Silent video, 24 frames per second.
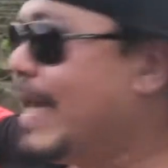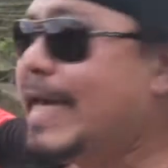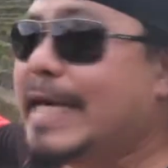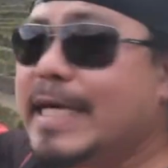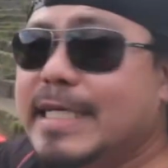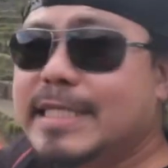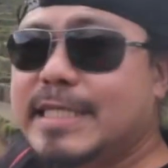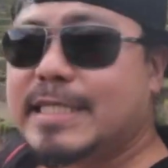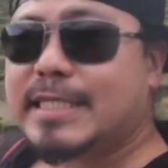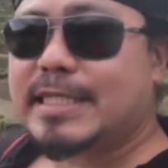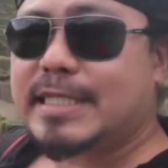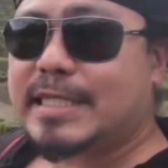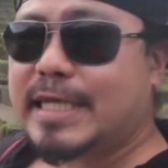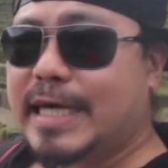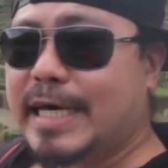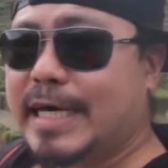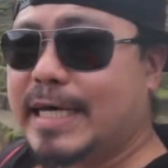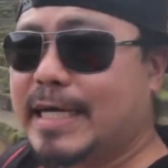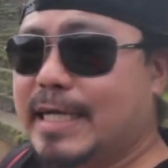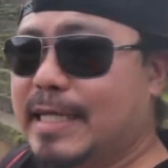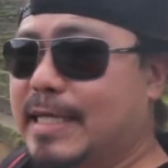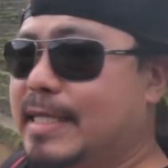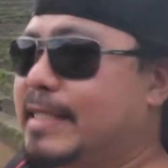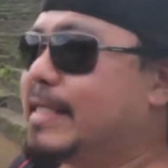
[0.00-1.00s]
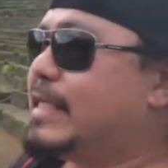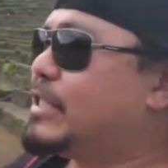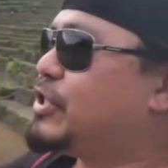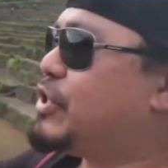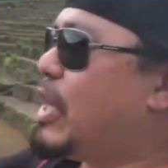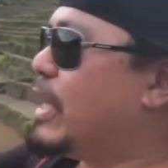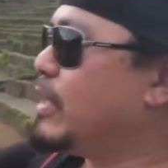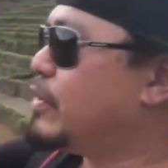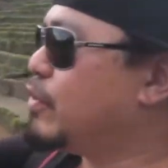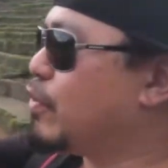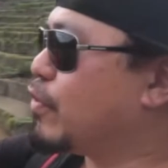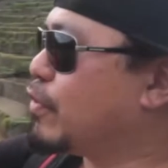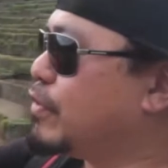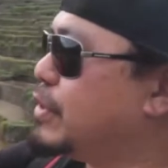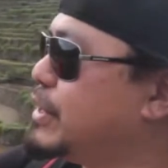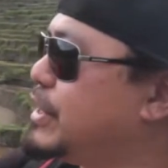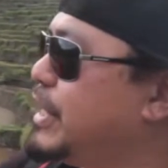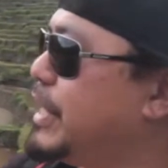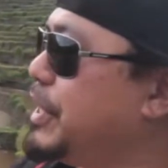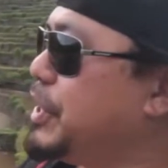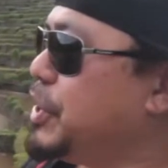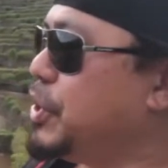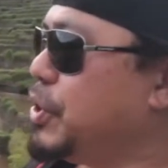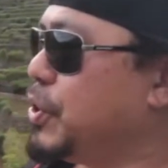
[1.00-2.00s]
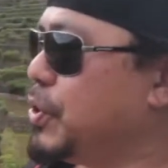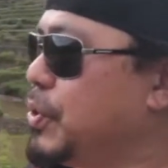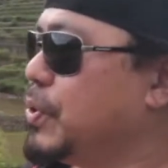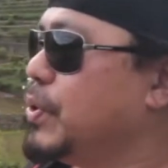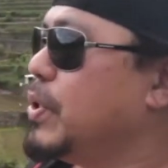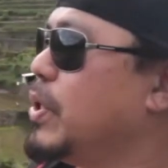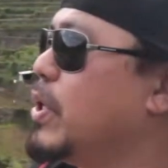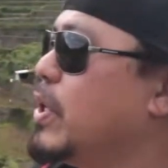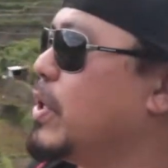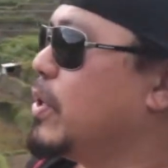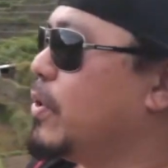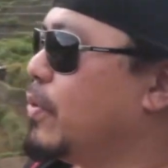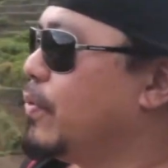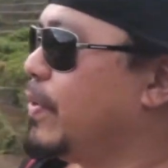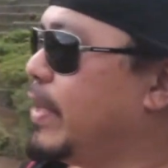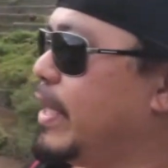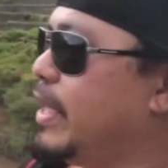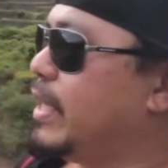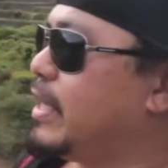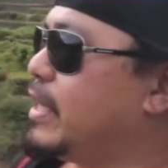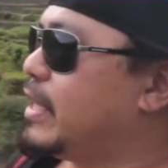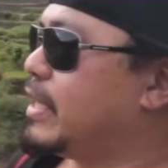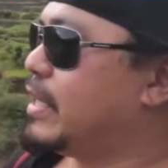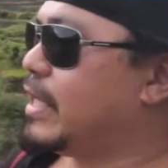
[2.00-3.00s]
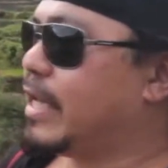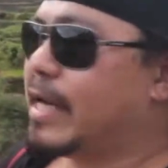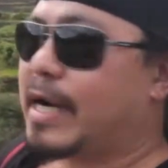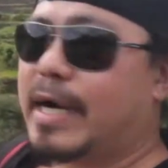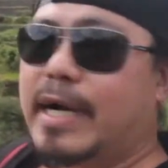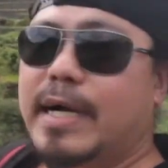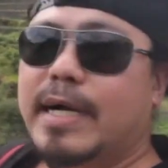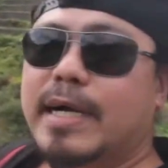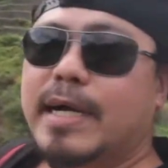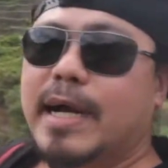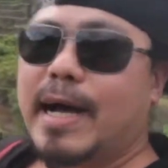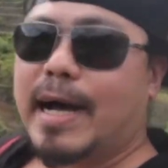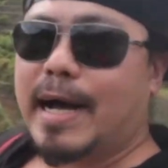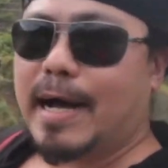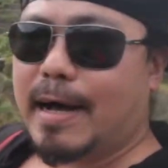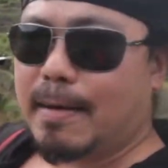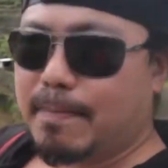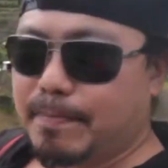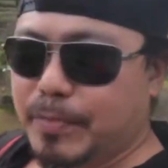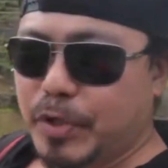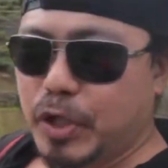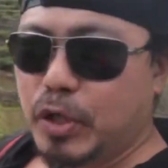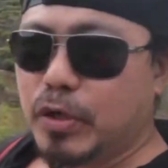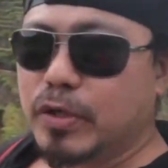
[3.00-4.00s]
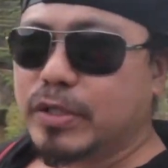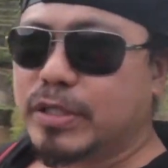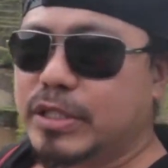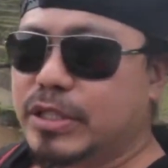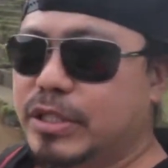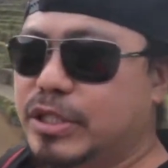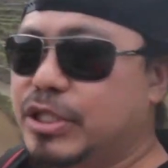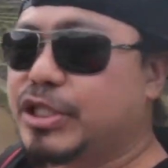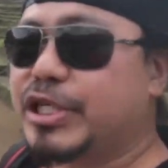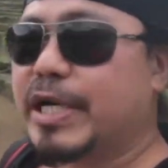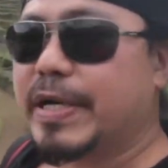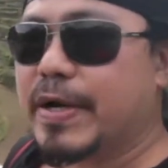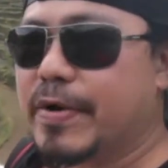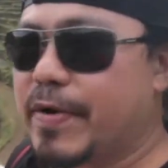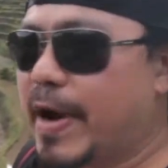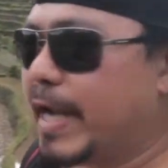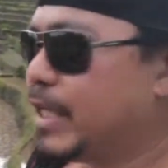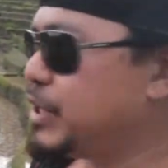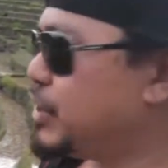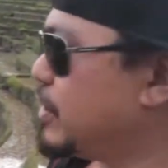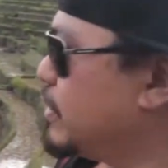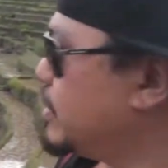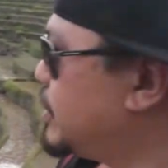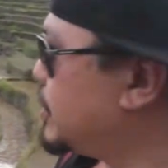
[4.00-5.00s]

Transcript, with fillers: still they're trying to continue with their um, new generation.